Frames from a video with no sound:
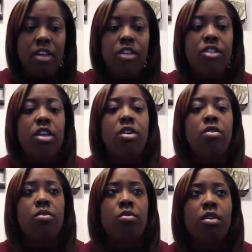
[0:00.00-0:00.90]

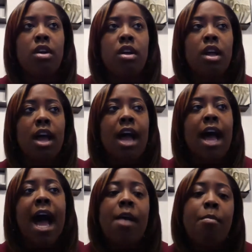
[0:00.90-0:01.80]
So
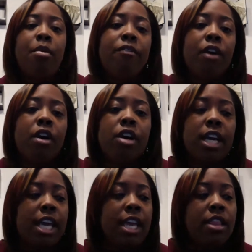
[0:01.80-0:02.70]
I prefer to
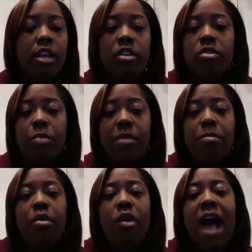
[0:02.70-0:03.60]
get those
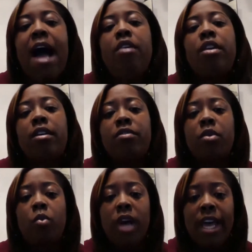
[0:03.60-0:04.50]
people out of
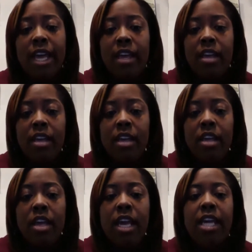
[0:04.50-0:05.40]
the way
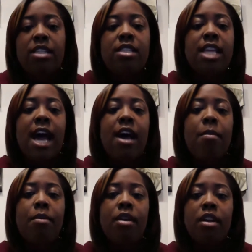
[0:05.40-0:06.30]
and
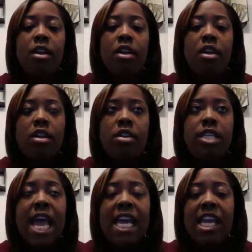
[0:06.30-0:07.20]
stop
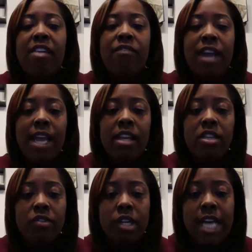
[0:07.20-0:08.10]
taking advantage
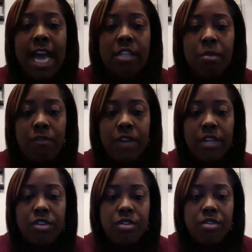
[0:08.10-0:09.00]
of our tax
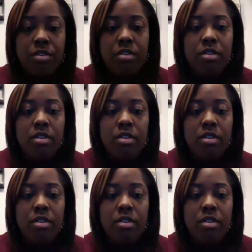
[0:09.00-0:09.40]
professionals.